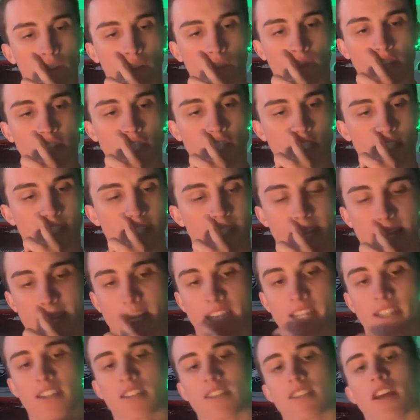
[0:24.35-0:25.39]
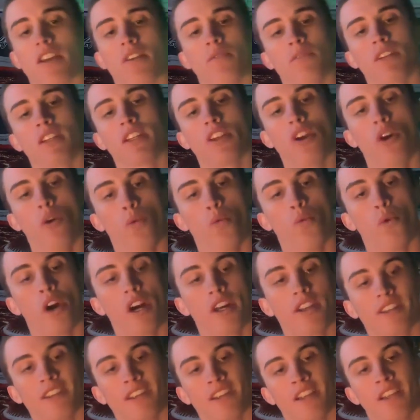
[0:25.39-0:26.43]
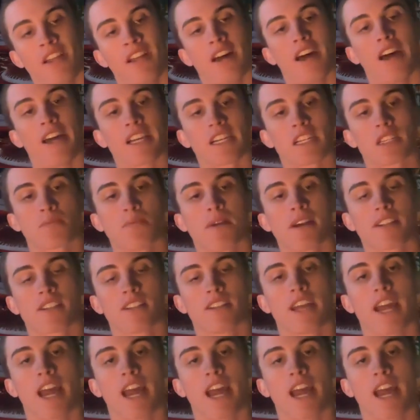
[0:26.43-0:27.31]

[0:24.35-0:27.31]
know if I should say that because I don't really know what I expected.